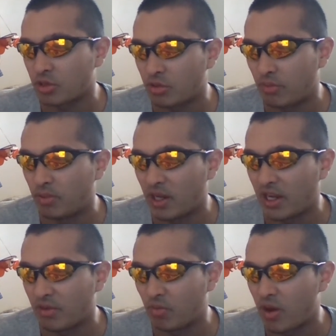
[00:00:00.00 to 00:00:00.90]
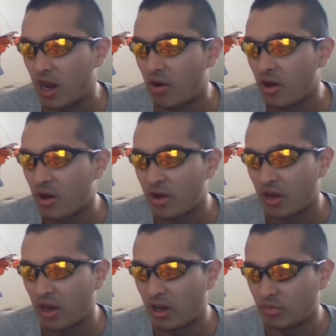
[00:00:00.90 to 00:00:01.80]
to a plane while
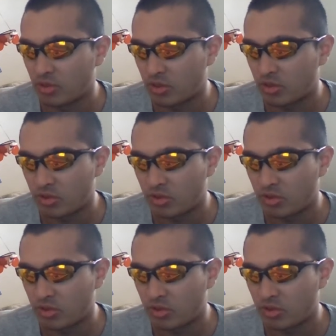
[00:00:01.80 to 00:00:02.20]
um,